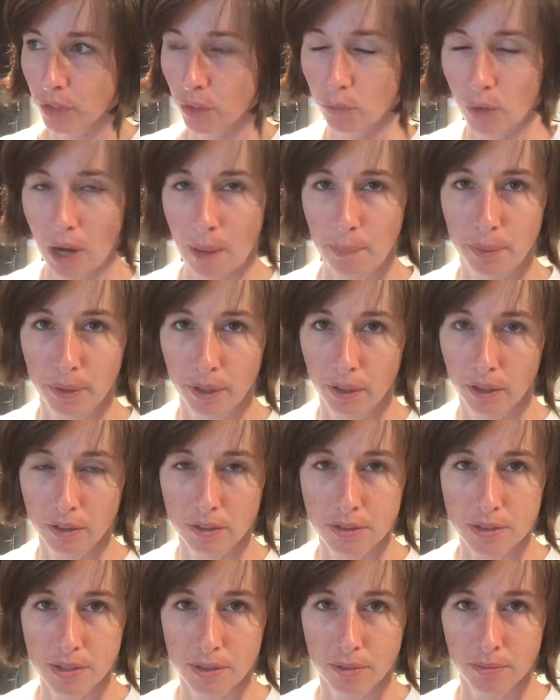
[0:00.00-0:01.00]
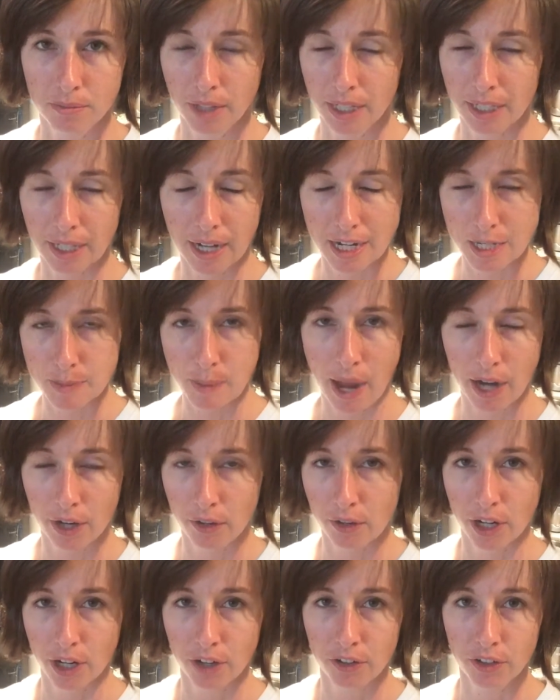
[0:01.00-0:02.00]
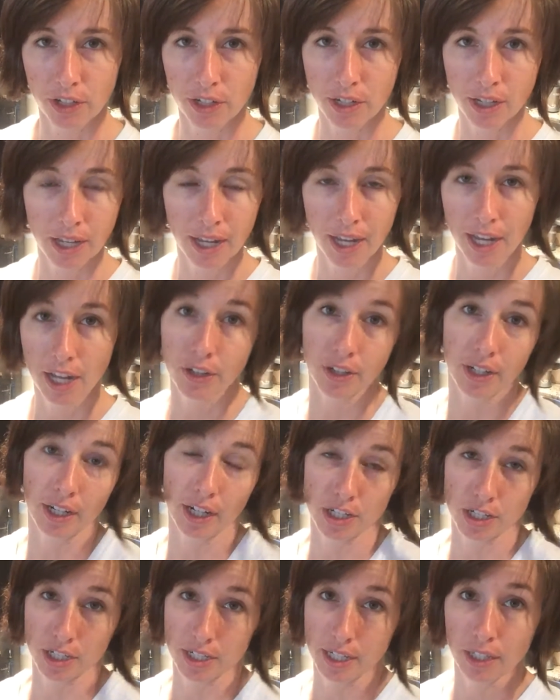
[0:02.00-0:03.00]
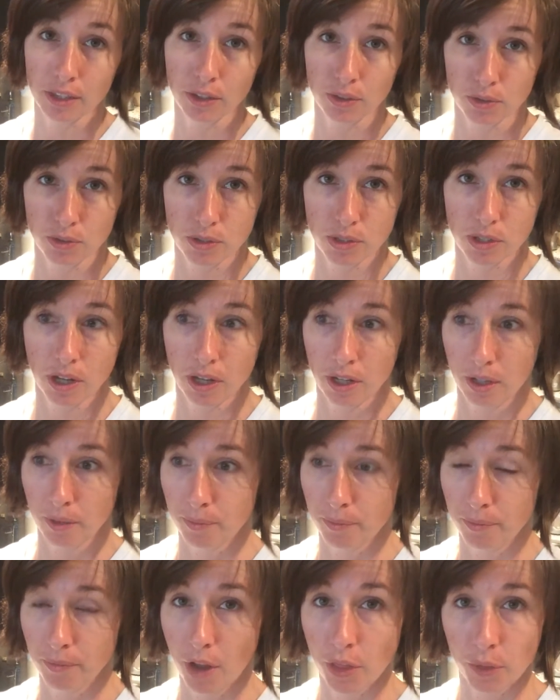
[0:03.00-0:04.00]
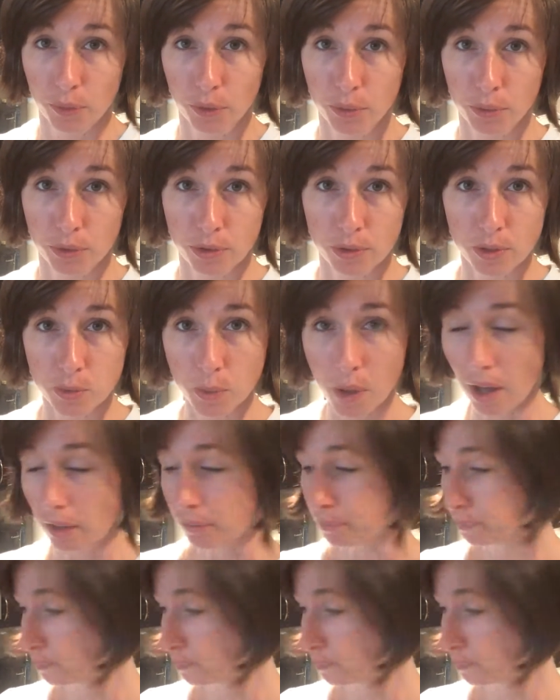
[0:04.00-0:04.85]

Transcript: wrap like an ice pack around it, and you can actually take those on the road with you as well.